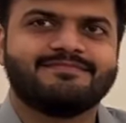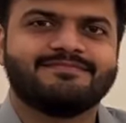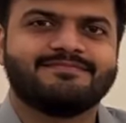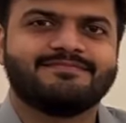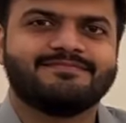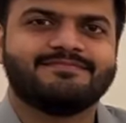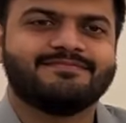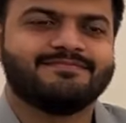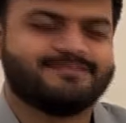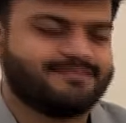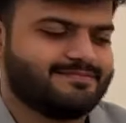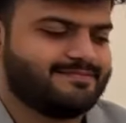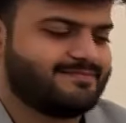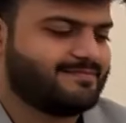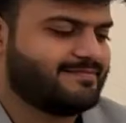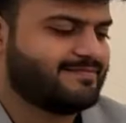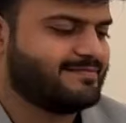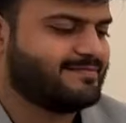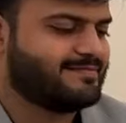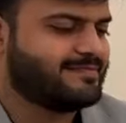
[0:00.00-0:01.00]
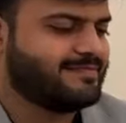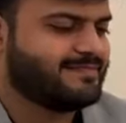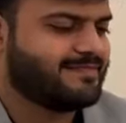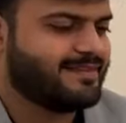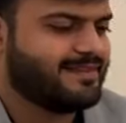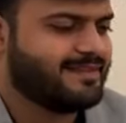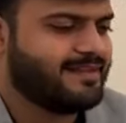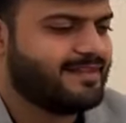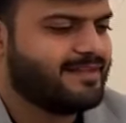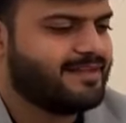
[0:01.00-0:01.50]

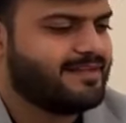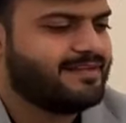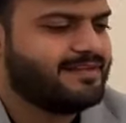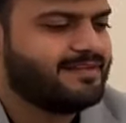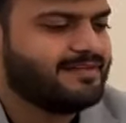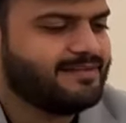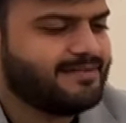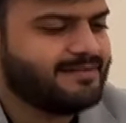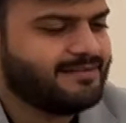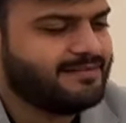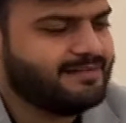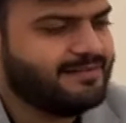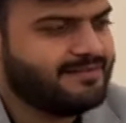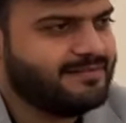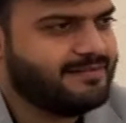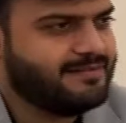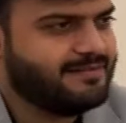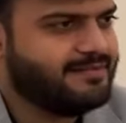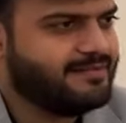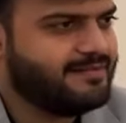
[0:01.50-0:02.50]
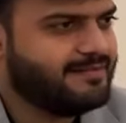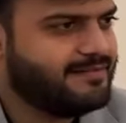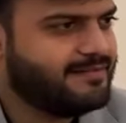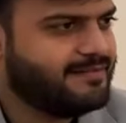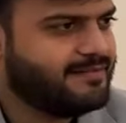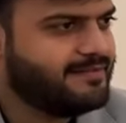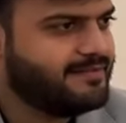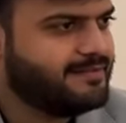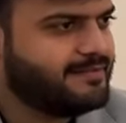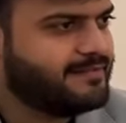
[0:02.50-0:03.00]

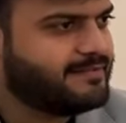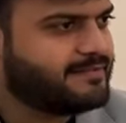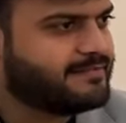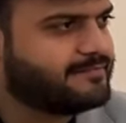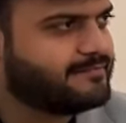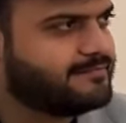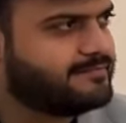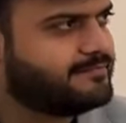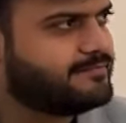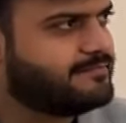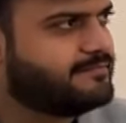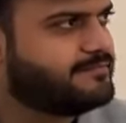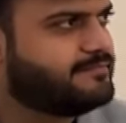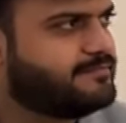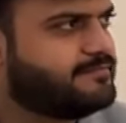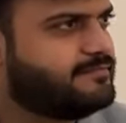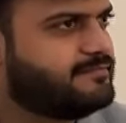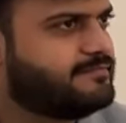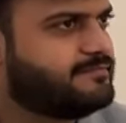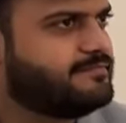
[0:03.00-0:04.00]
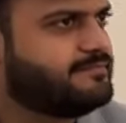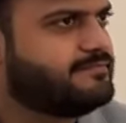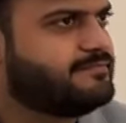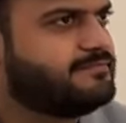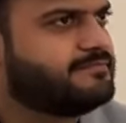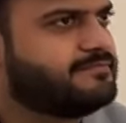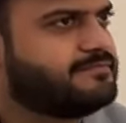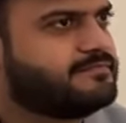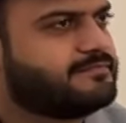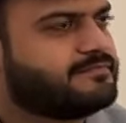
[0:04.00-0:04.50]

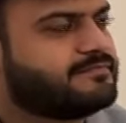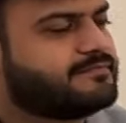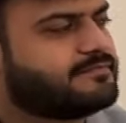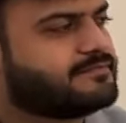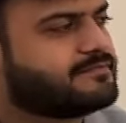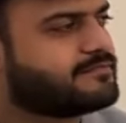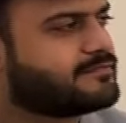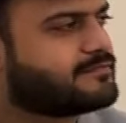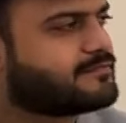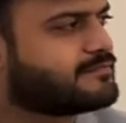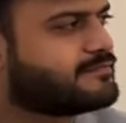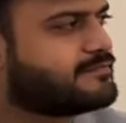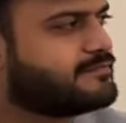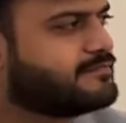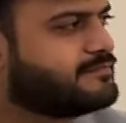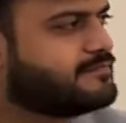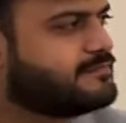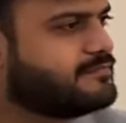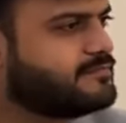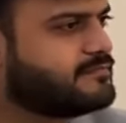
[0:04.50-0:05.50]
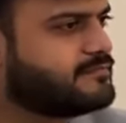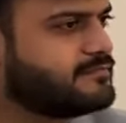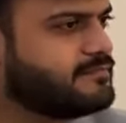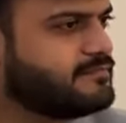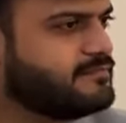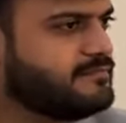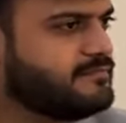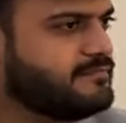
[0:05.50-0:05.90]
The person shown says nothing.